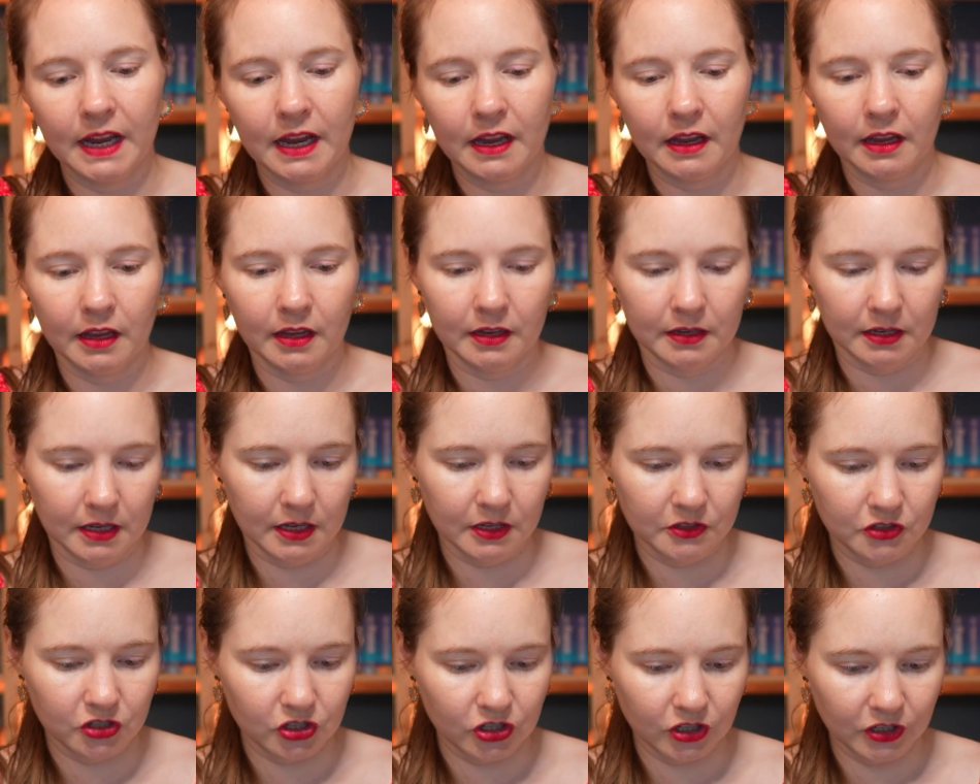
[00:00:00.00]
and
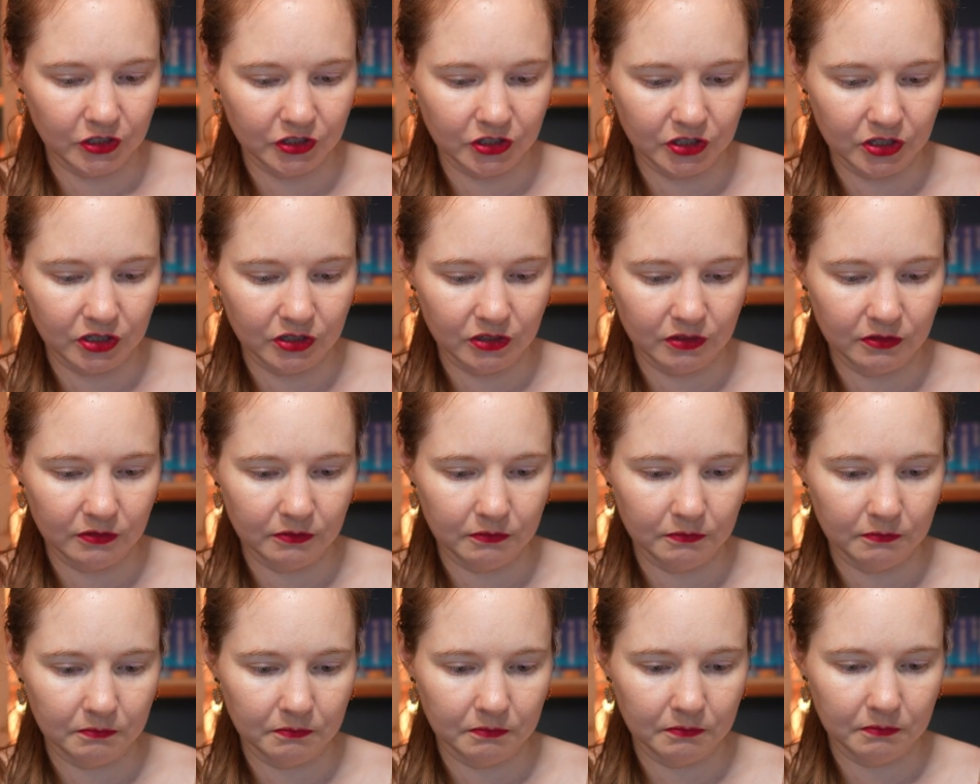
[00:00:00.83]
it's just
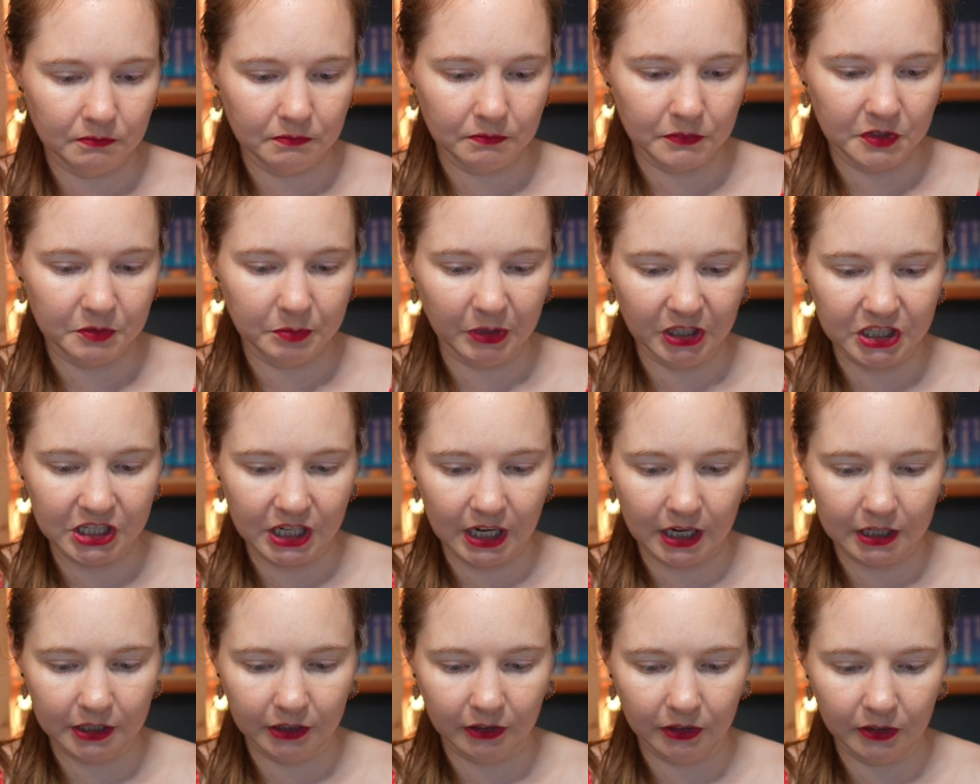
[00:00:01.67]

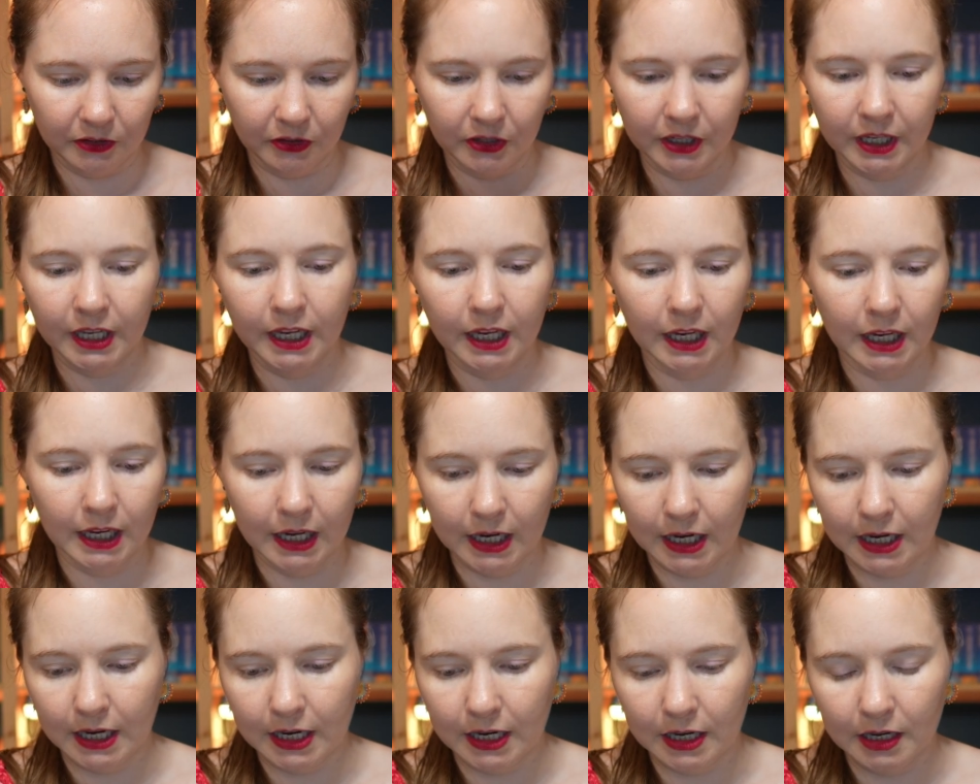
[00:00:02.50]
spectacular looking.
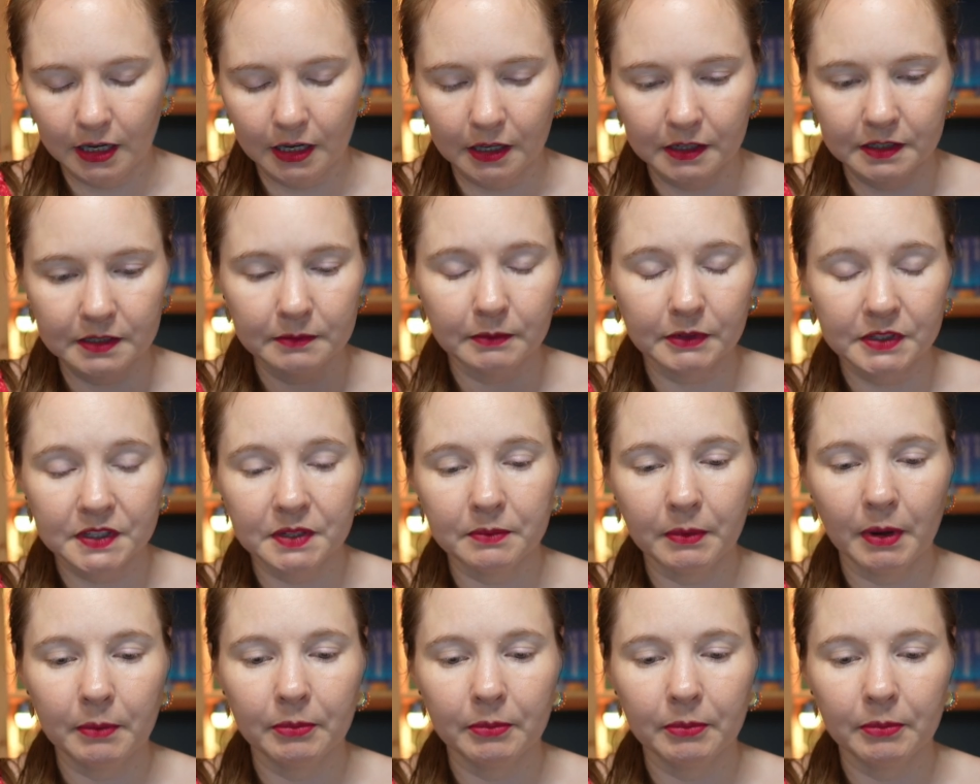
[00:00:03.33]
And so my